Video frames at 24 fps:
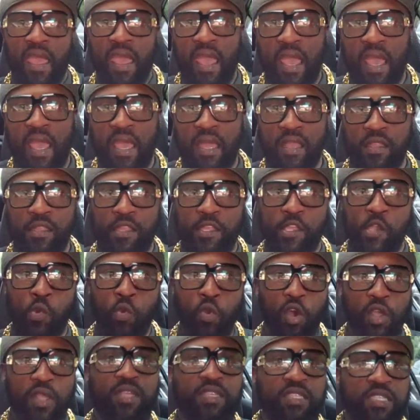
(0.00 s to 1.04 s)
and you're
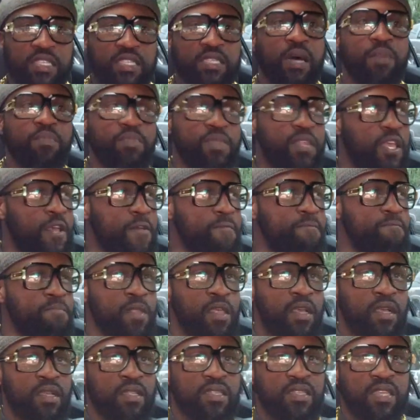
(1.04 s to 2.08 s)
looking something
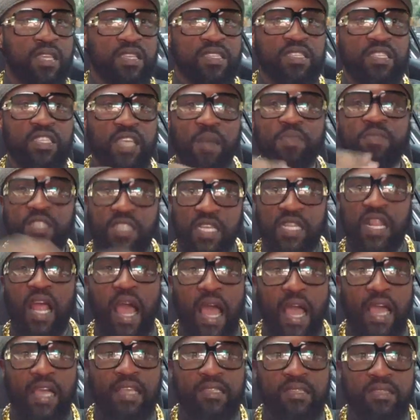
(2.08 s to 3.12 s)
to
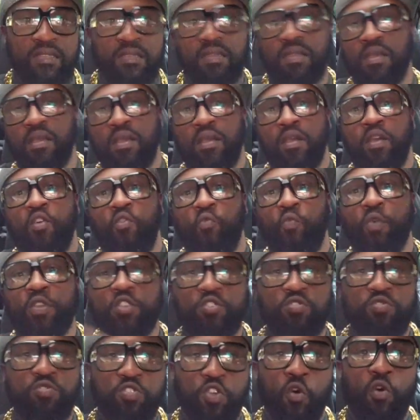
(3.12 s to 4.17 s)
subsidize
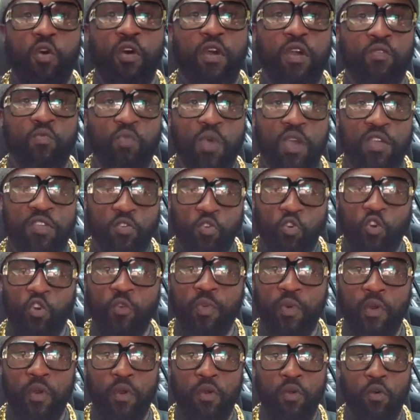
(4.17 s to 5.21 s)
what you're doing with
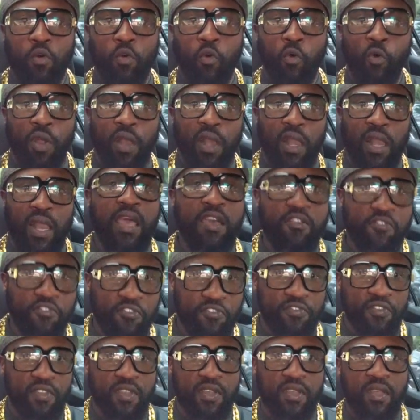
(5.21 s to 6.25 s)
Uber or
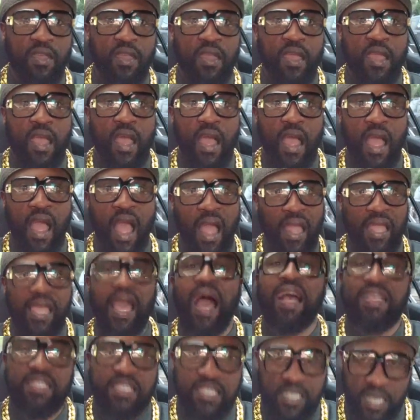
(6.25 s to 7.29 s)
Lyft, I
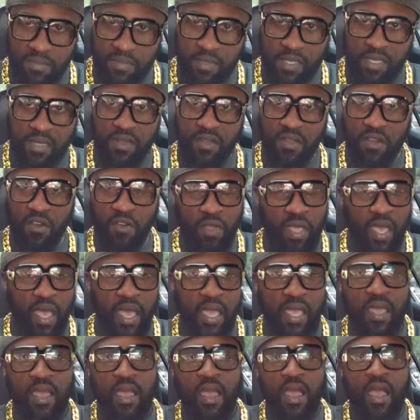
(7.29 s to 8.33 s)
got something,
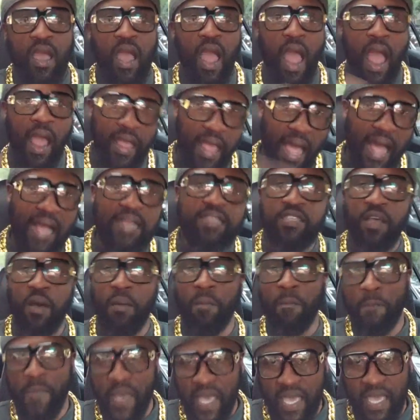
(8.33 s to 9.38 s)
okay? I got
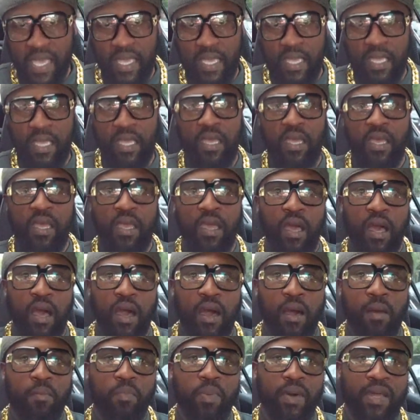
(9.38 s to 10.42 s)
something big.
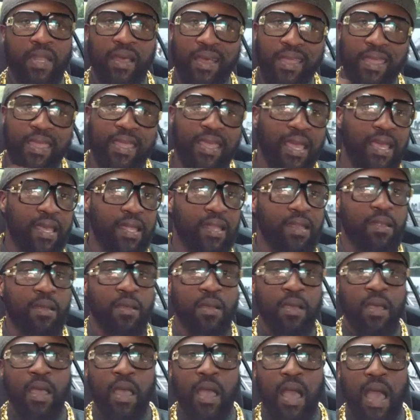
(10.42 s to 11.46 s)
Um, but again,
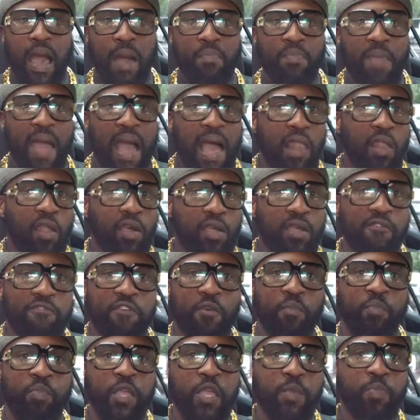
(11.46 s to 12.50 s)
I'm not looking
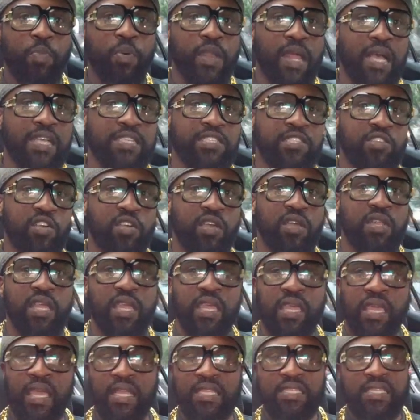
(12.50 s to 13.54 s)
for people that's looking to
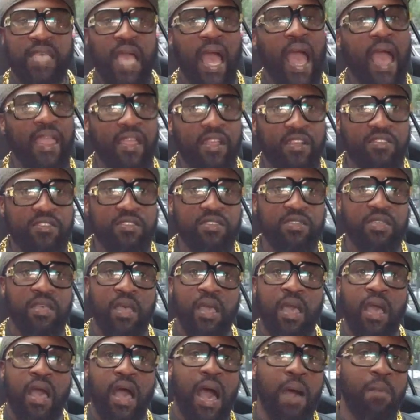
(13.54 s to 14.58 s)
kick tires.
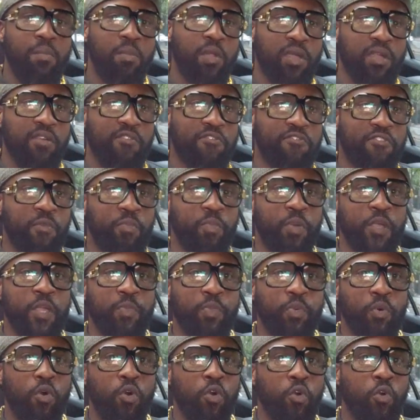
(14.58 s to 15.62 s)
I'm looking for
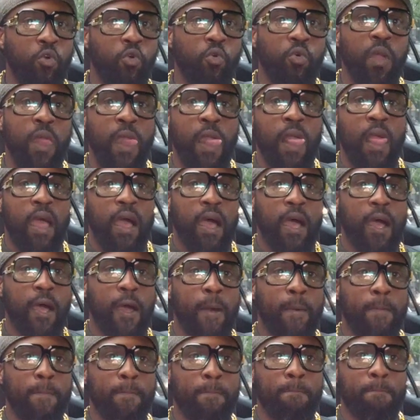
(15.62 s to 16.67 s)
people who
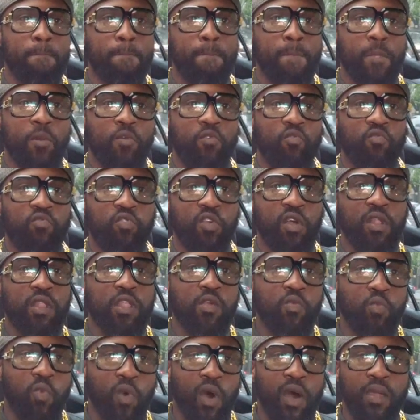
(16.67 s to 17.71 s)
um,
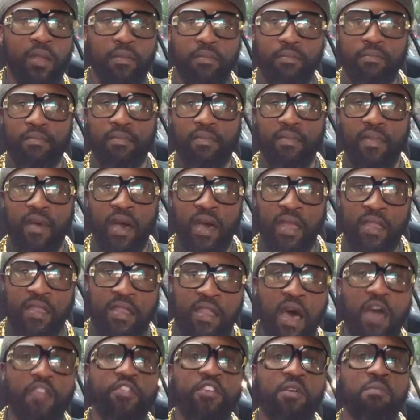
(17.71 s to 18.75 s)
really want
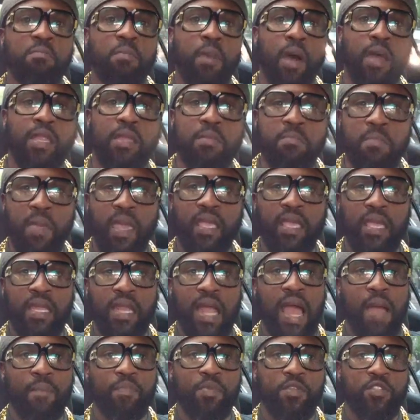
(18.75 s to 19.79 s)
another money making
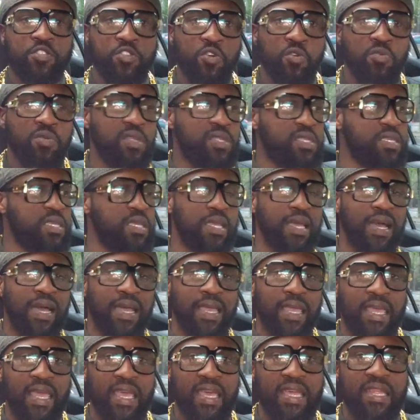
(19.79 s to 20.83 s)
opportunity
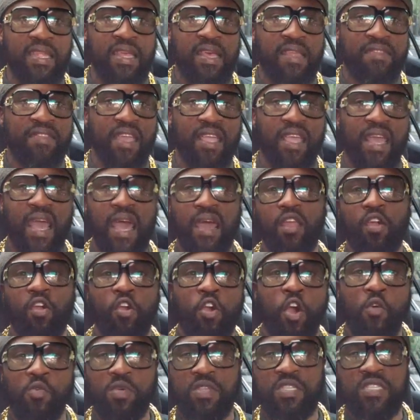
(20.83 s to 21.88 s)
again that kind of
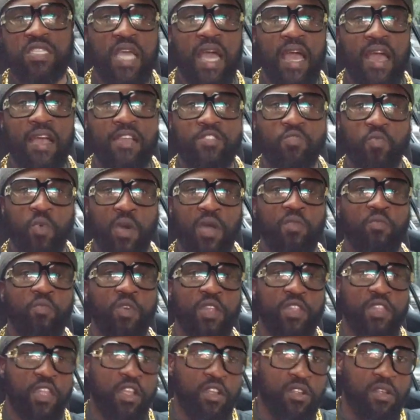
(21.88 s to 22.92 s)
coincides what
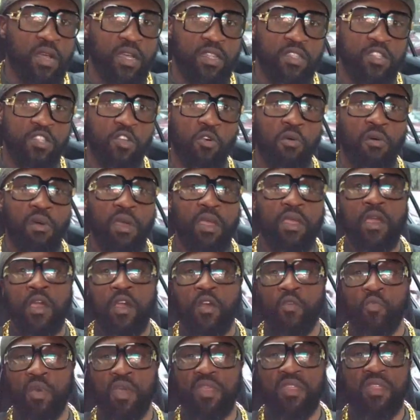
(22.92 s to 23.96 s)
what they're uh, doing
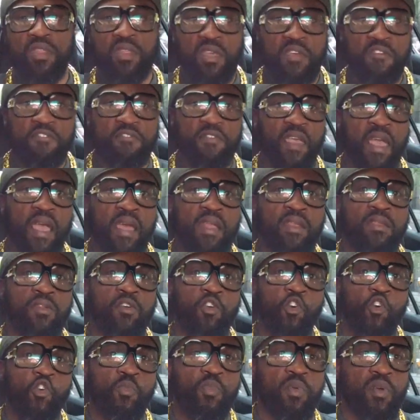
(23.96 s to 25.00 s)
with Lyft
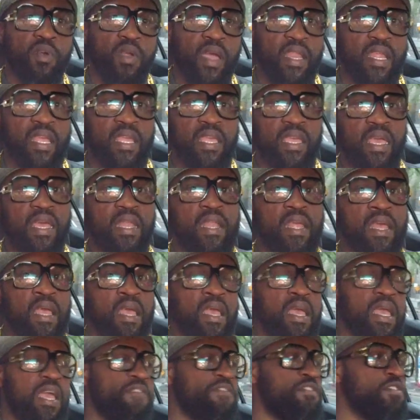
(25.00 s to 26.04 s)
and Uber. And again,
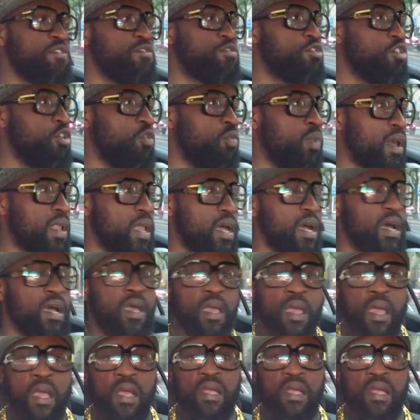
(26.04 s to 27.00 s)
if you do want to